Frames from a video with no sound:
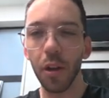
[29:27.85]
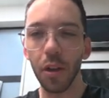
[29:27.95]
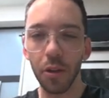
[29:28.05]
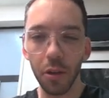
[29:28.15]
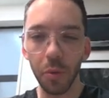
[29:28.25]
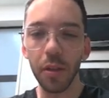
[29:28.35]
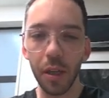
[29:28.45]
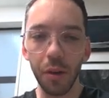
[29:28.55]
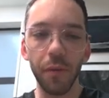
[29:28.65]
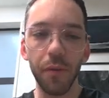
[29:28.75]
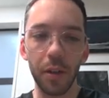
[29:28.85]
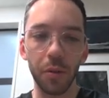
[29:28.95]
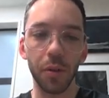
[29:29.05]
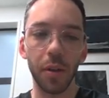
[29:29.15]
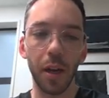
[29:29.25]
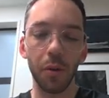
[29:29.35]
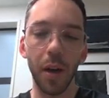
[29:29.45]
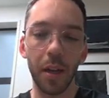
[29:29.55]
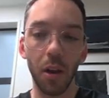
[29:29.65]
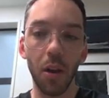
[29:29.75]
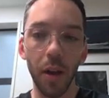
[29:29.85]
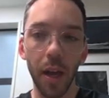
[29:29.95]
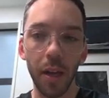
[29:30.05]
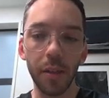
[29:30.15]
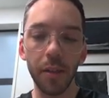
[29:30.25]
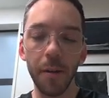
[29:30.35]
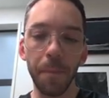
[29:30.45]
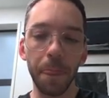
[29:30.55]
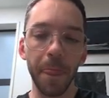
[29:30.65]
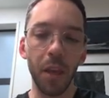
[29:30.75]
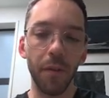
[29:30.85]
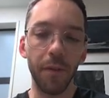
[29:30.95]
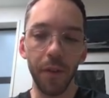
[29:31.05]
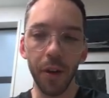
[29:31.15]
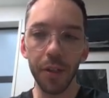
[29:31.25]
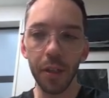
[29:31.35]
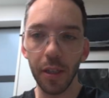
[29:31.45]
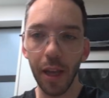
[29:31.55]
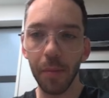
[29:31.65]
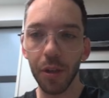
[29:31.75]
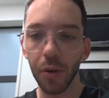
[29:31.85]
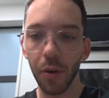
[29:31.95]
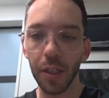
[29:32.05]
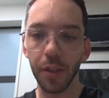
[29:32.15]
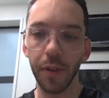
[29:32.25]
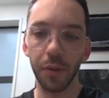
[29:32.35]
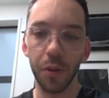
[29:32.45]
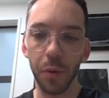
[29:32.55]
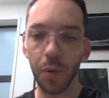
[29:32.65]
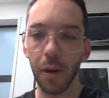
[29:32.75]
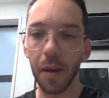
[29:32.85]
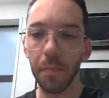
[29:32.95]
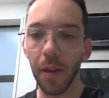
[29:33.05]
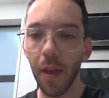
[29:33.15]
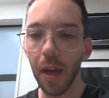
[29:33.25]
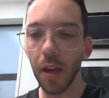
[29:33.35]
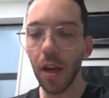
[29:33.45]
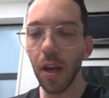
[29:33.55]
You can do a single freeze-thaw cycle as long as you first establish your ice field. So what do I mean by that?